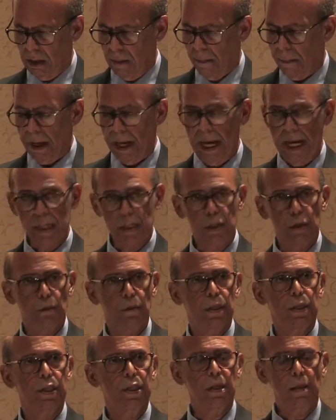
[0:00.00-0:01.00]
But as the
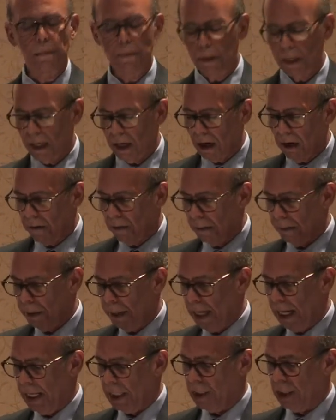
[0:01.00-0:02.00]
recipient of a
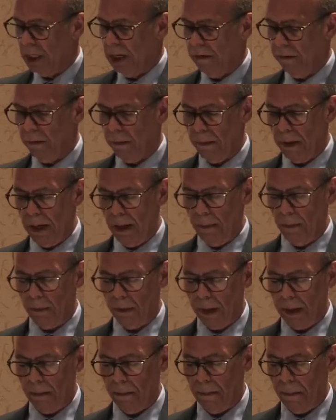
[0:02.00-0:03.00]
PhD from
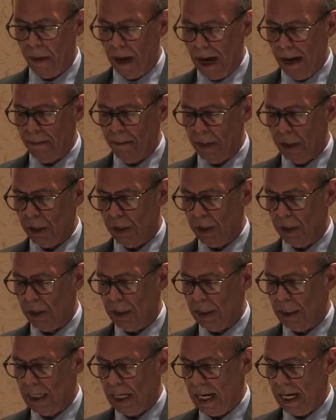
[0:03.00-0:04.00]
Emory, my mission
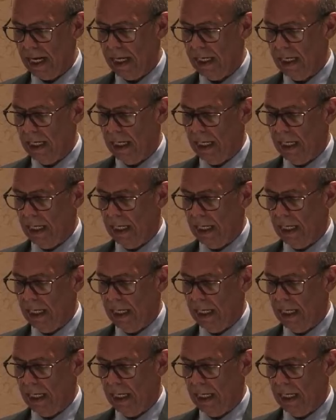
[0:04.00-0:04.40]
today